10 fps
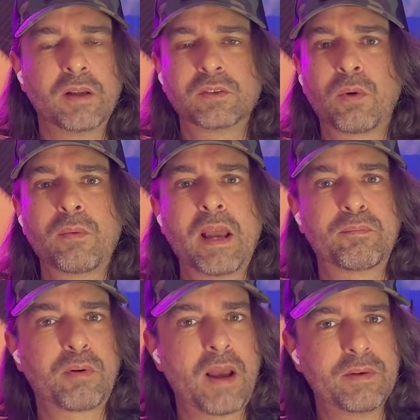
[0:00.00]
This is why we have
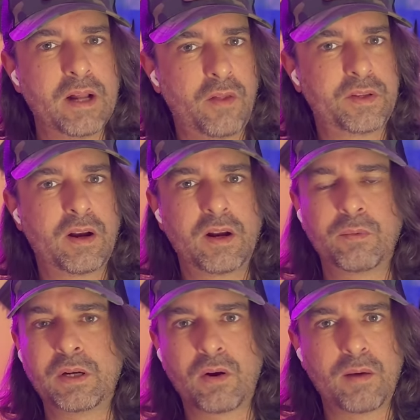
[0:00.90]
private healthcare here. We
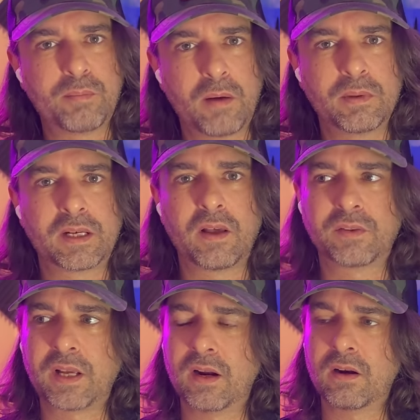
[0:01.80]
don't have public
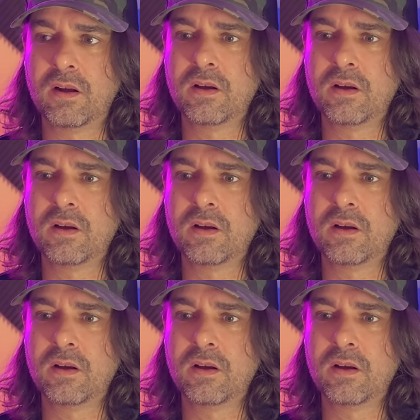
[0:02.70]
healthcare.